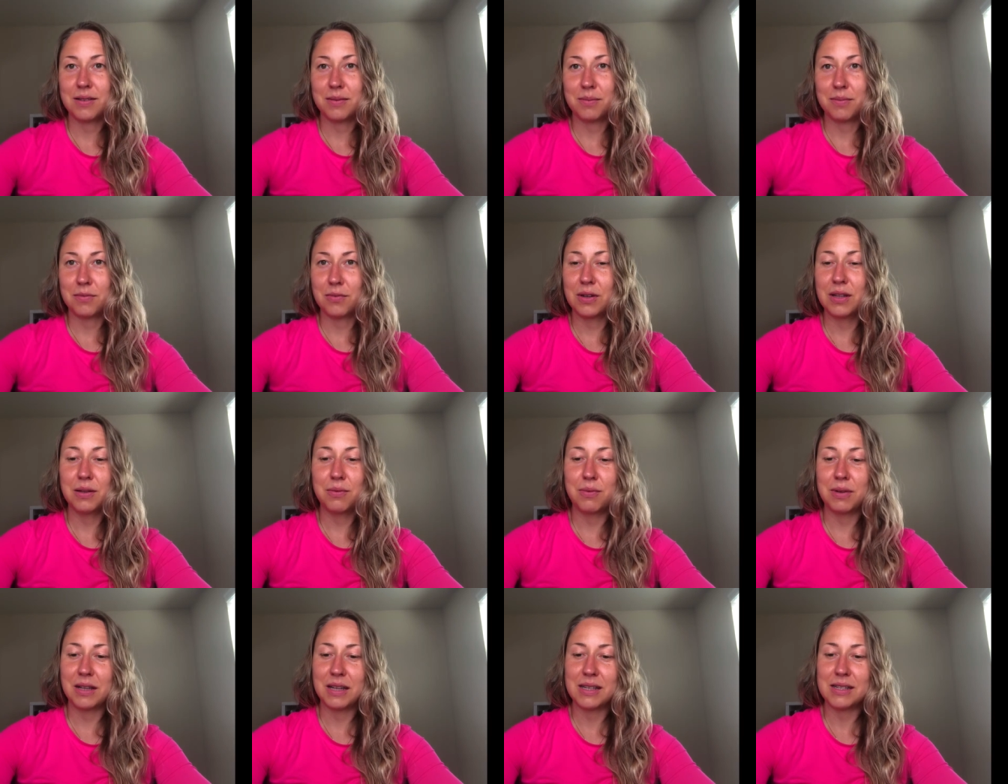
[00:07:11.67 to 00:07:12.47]
I'm really,
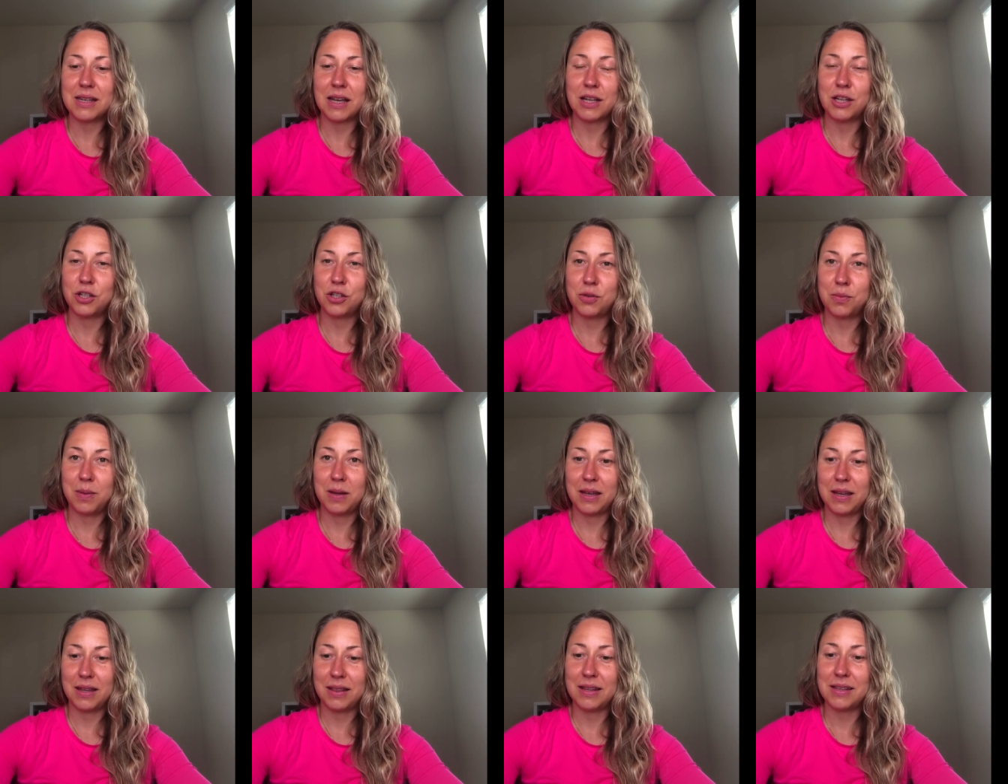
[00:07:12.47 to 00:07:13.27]
really excited to be
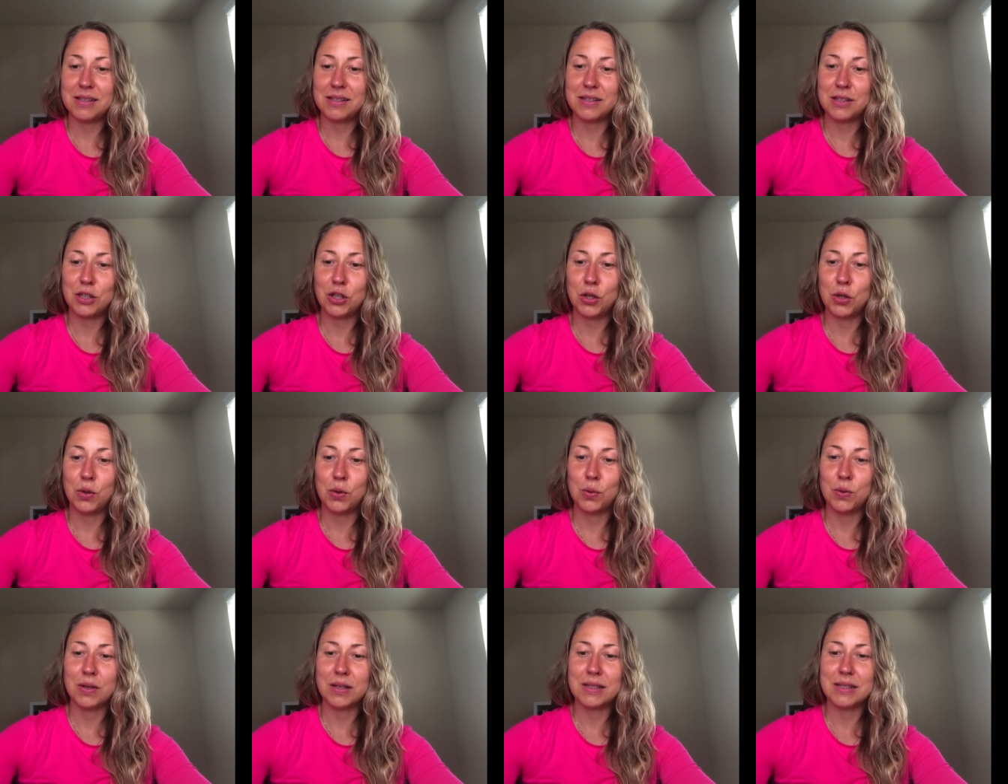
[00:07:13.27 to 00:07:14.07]
in this
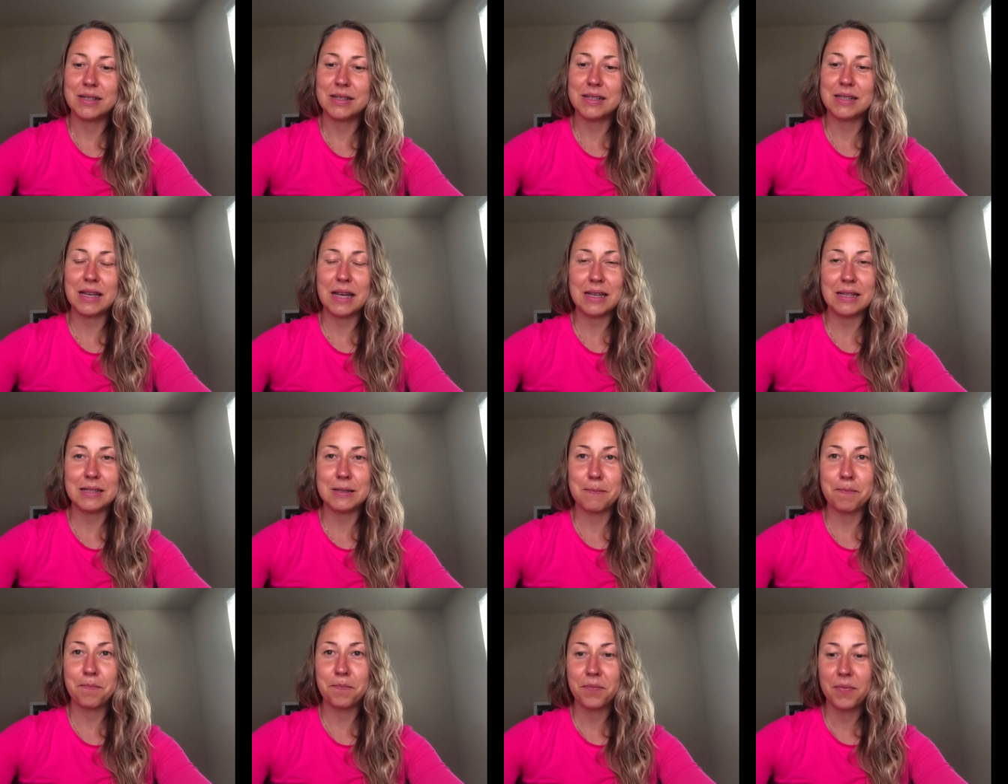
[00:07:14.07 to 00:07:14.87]
new state.